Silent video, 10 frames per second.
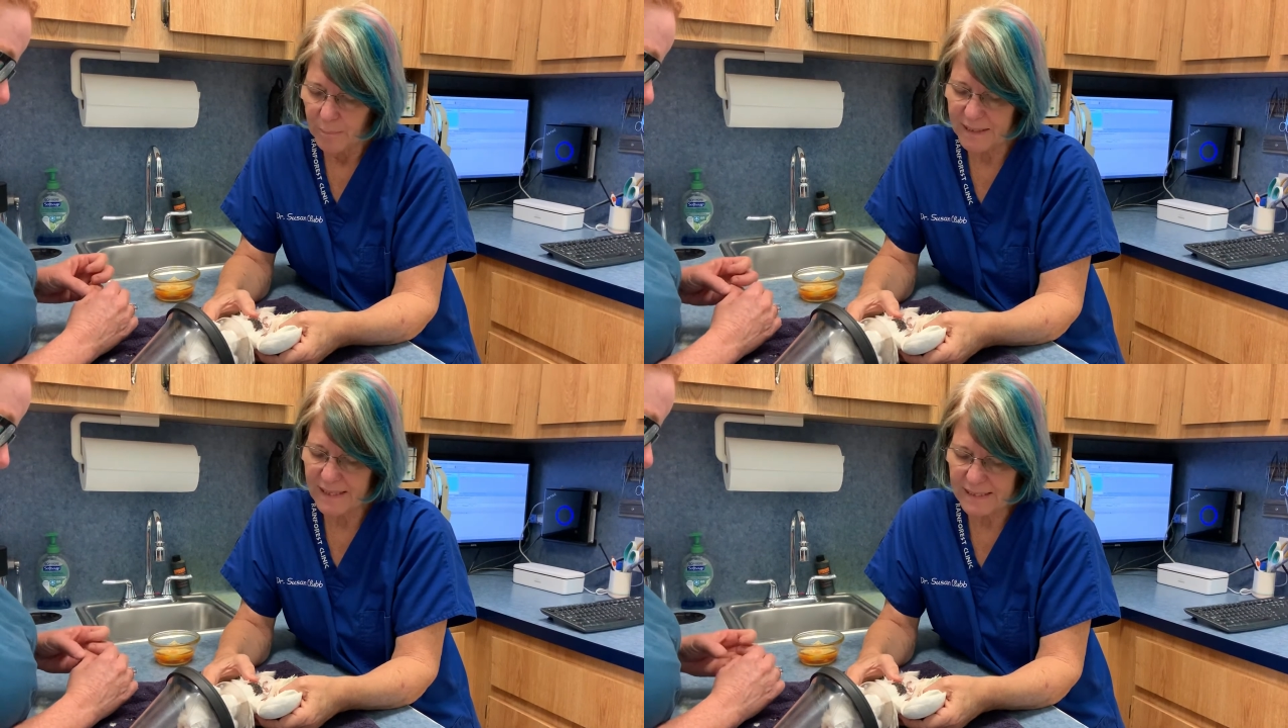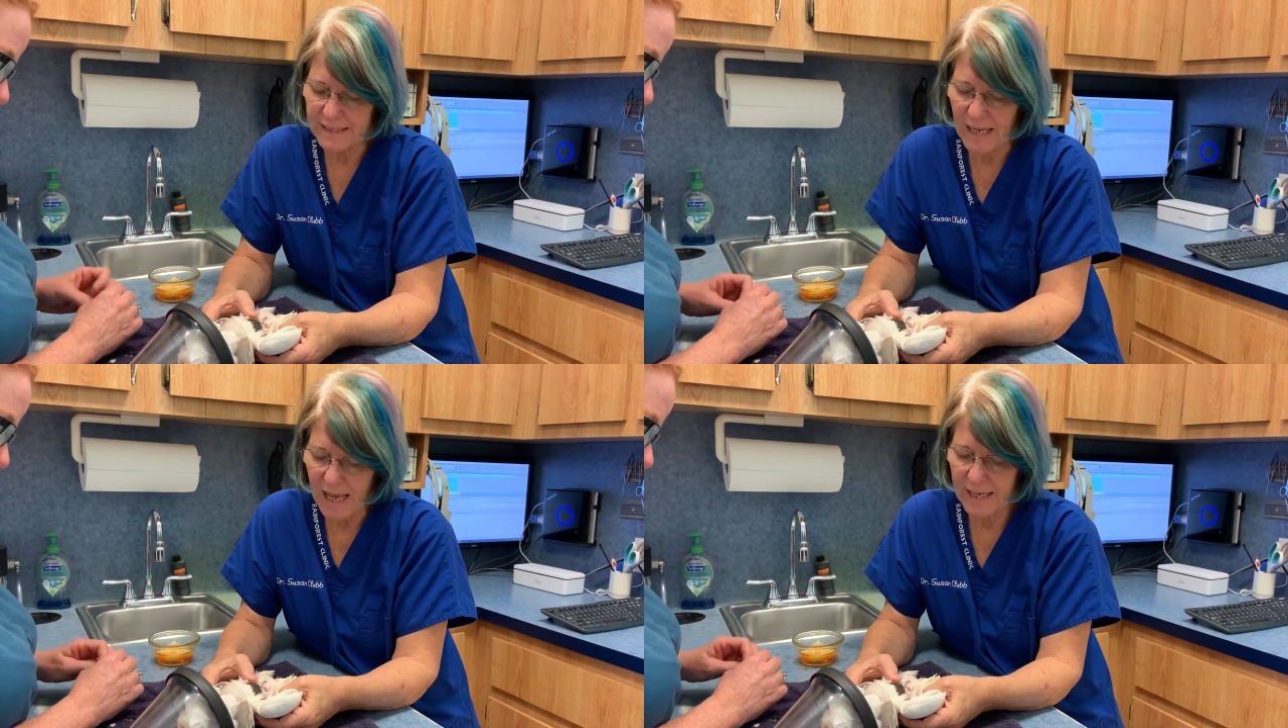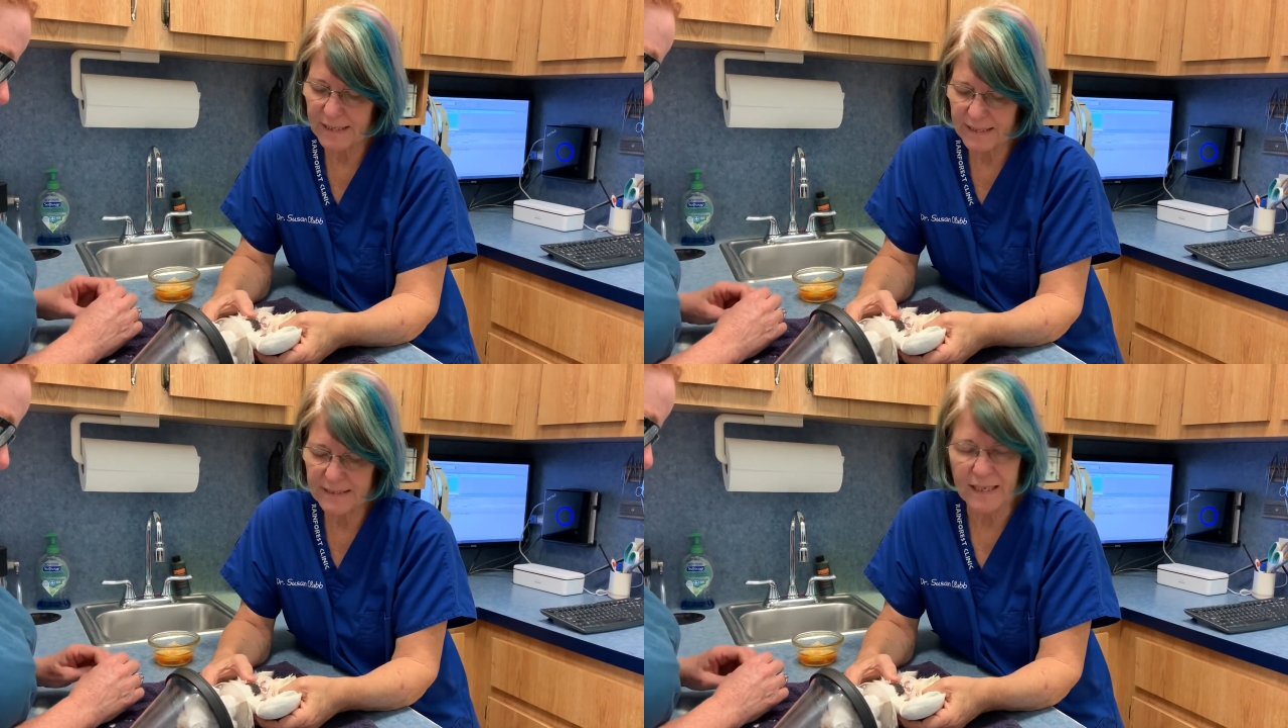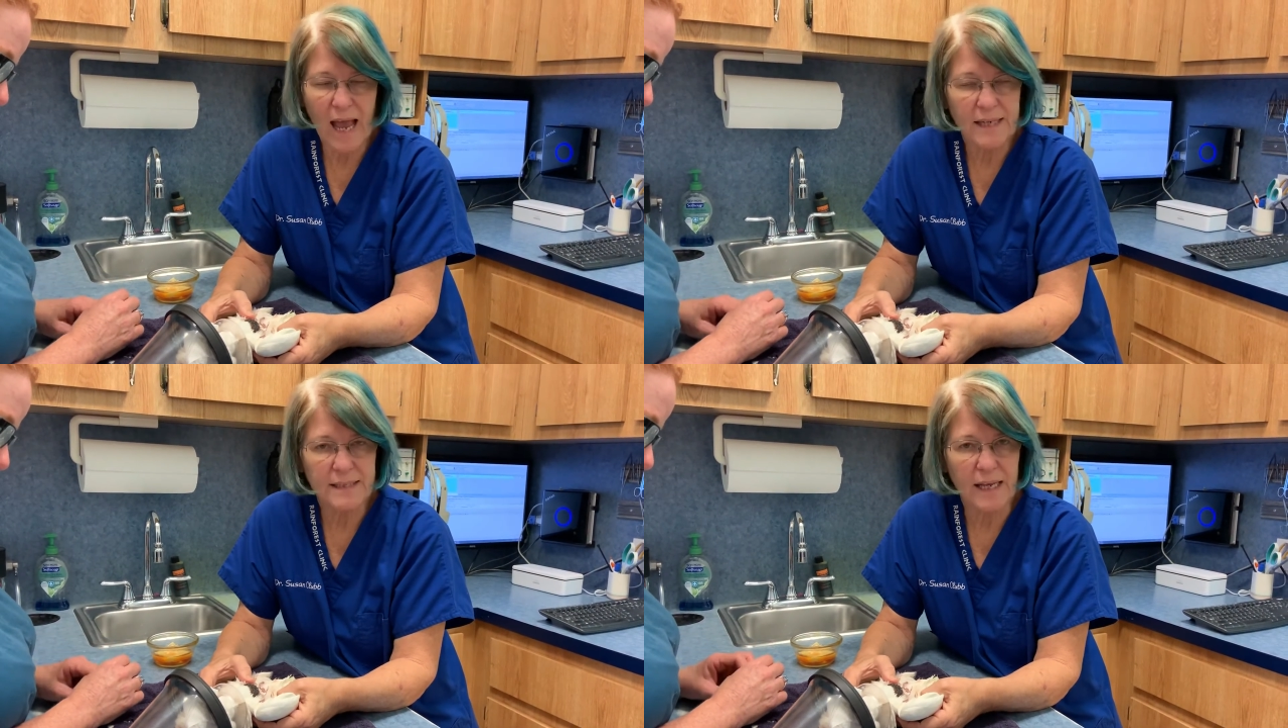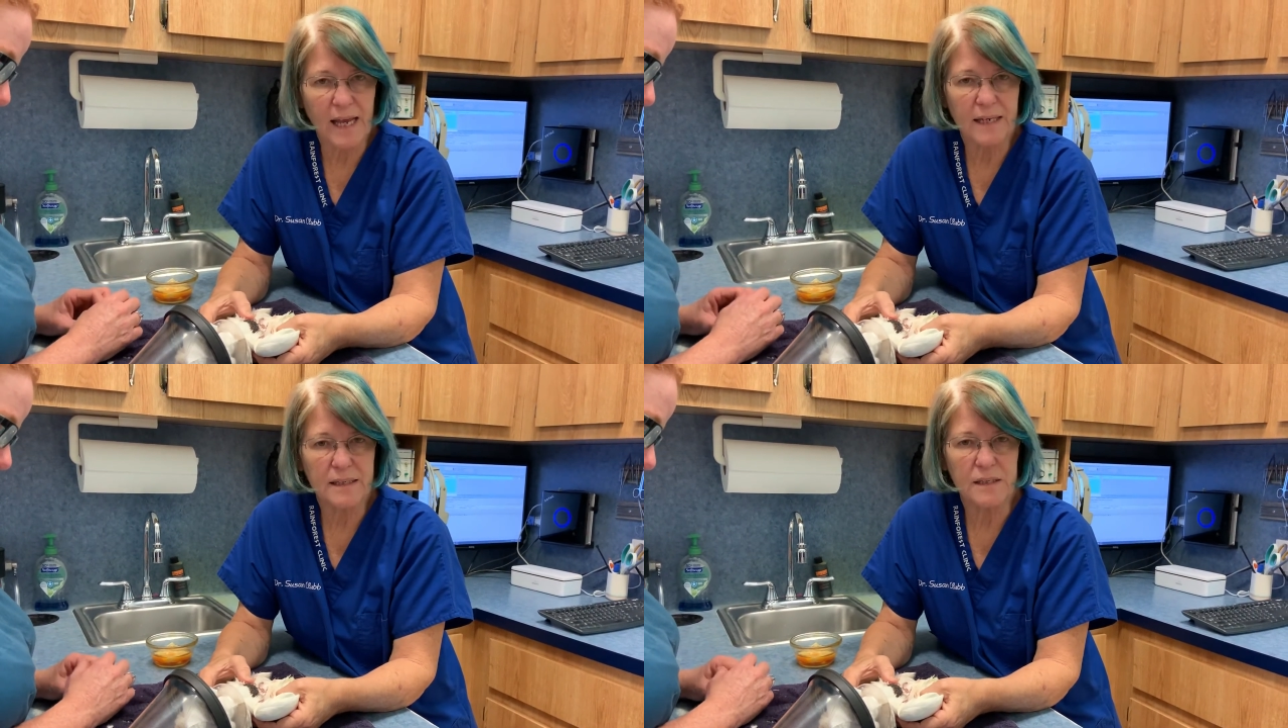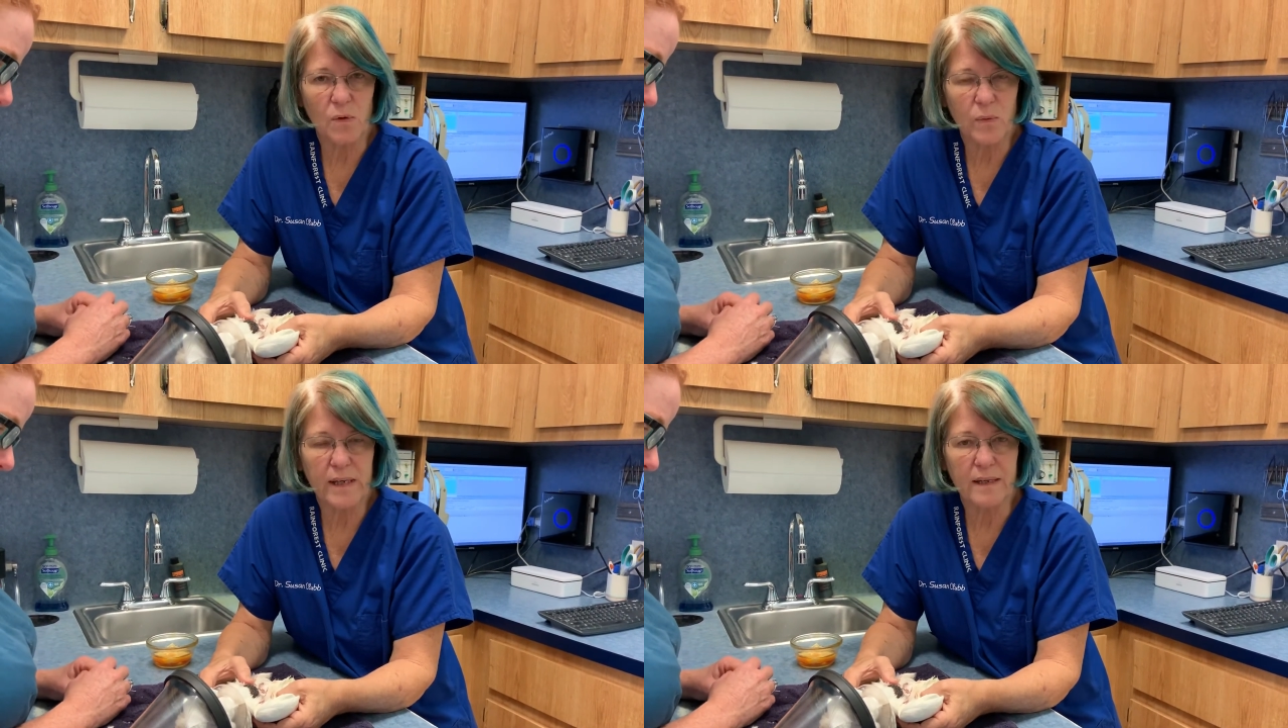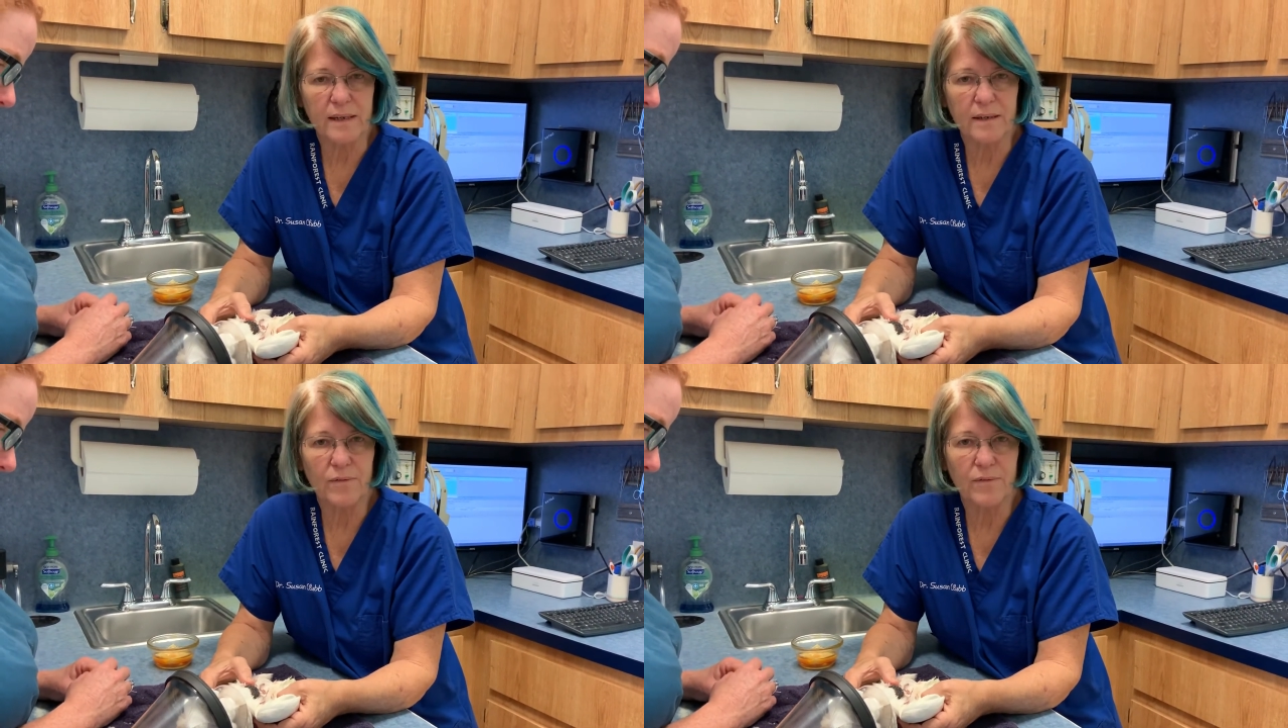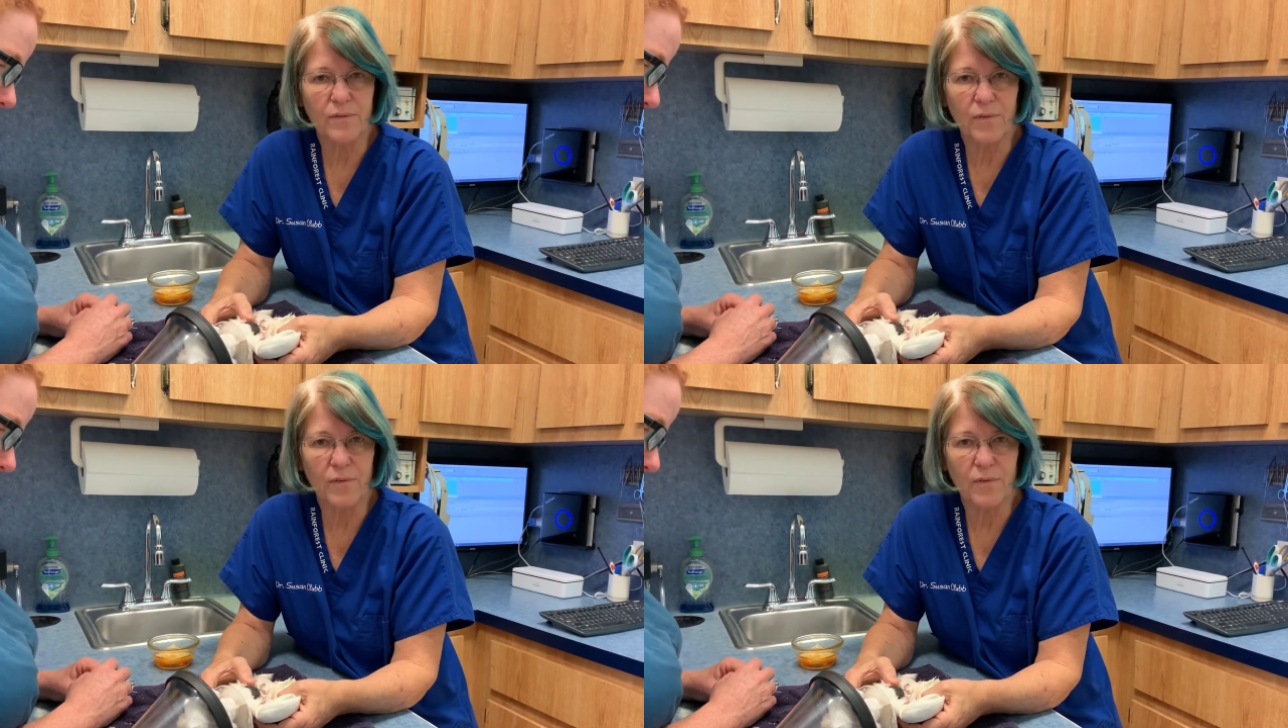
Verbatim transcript: but this guy needs a CAT scan so we can